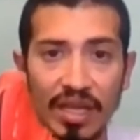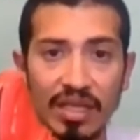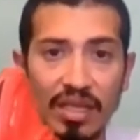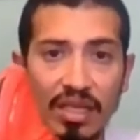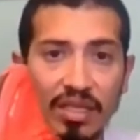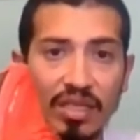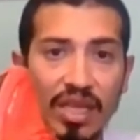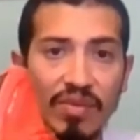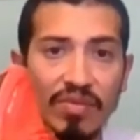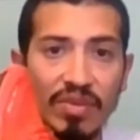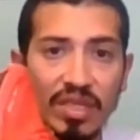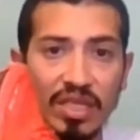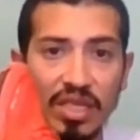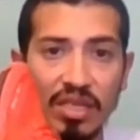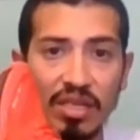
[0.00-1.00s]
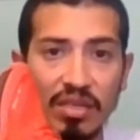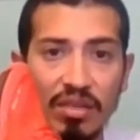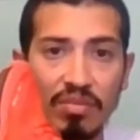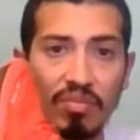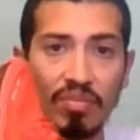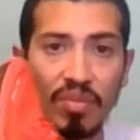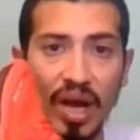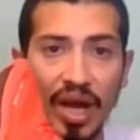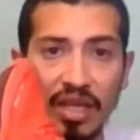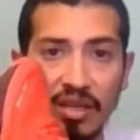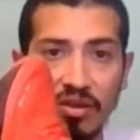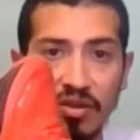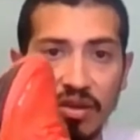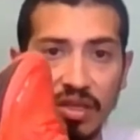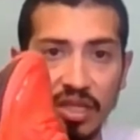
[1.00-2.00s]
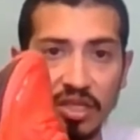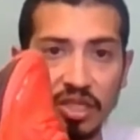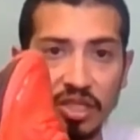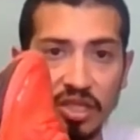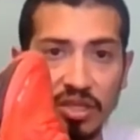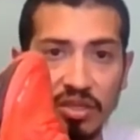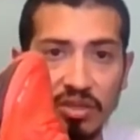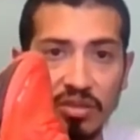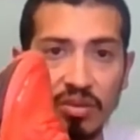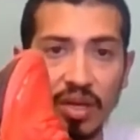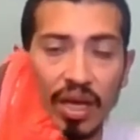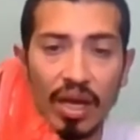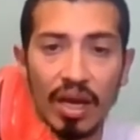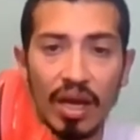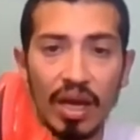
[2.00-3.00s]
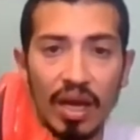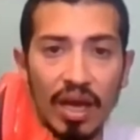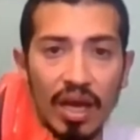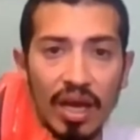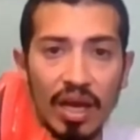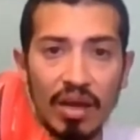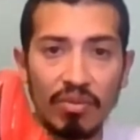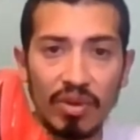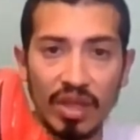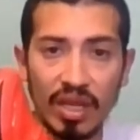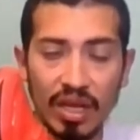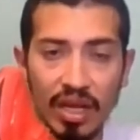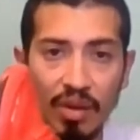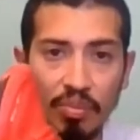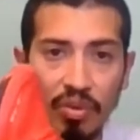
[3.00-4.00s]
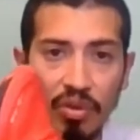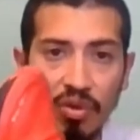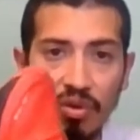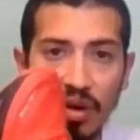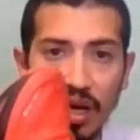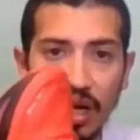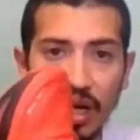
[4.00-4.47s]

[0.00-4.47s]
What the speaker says: I did a 17 miler on this shoe, and with a couple